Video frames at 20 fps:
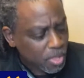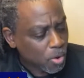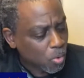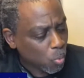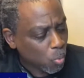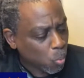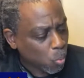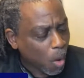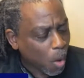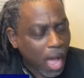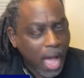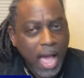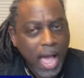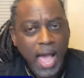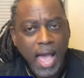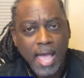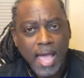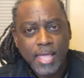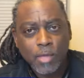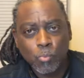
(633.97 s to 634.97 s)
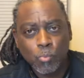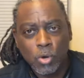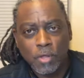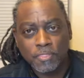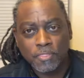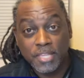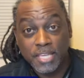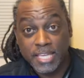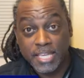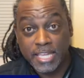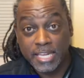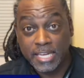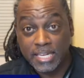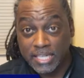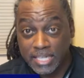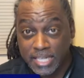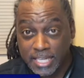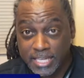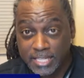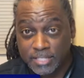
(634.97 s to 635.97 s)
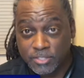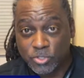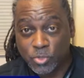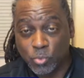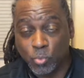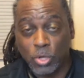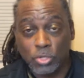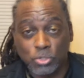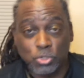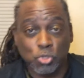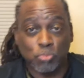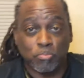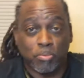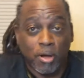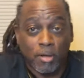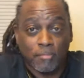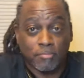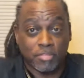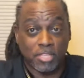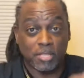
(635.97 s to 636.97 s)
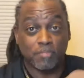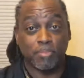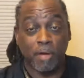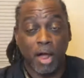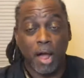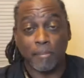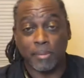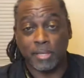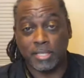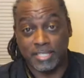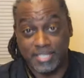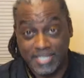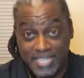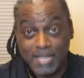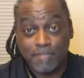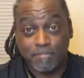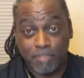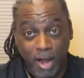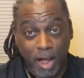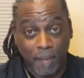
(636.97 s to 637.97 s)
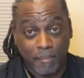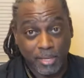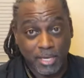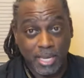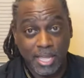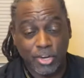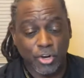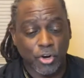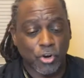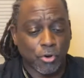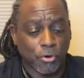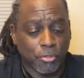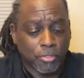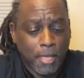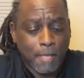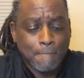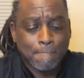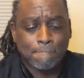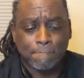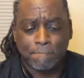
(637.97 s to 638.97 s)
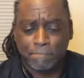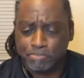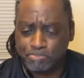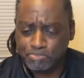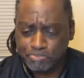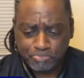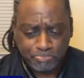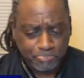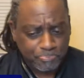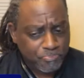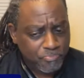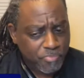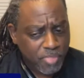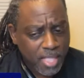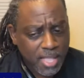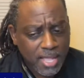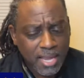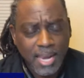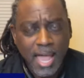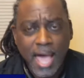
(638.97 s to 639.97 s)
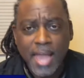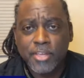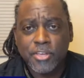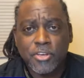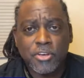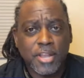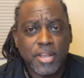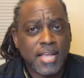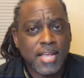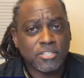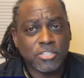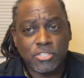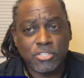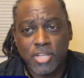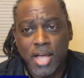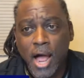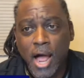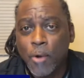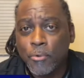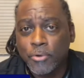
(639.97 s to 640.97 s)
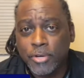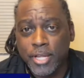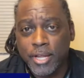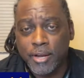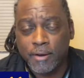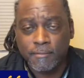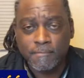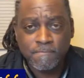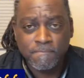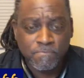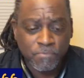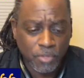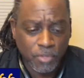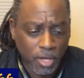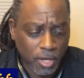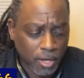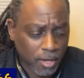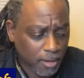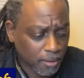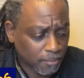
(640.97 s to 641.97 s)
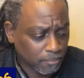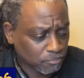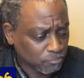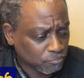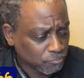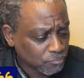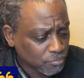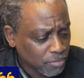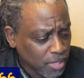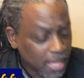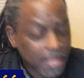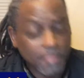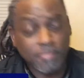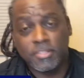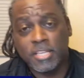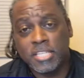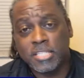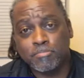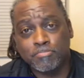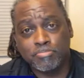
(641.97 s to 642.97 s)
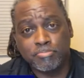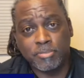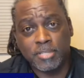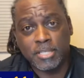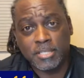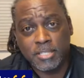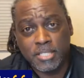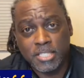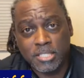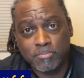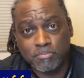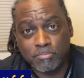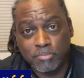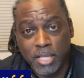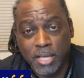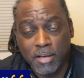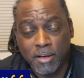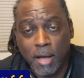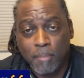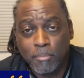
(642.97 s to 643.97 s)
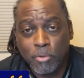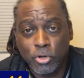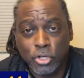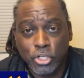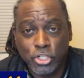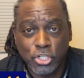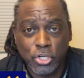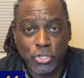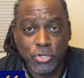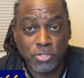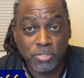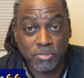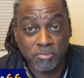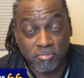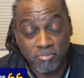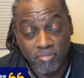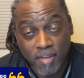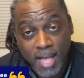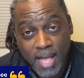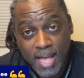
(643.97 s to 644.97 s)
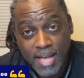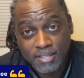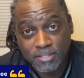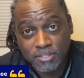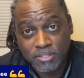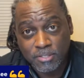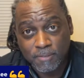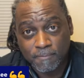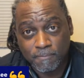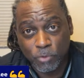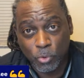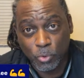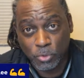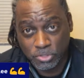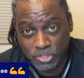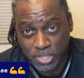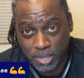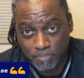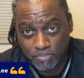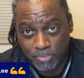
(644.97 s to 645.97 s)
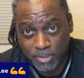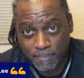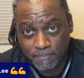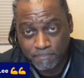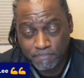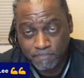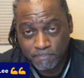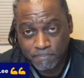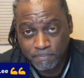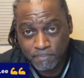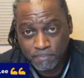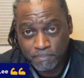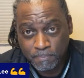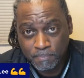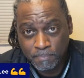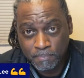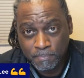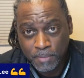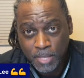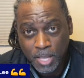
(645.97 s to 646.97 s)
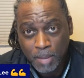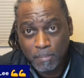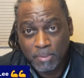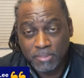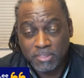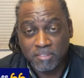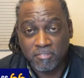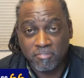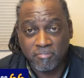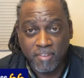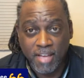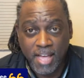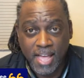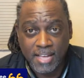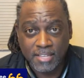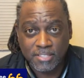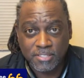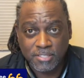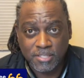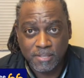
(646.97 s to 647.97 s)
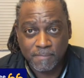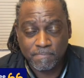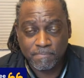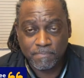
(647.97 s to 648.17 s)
Why would the elites want to depopulate Earth? A lot of good answers are out there. And this is, now I'm going to show you some facts on something, but the facts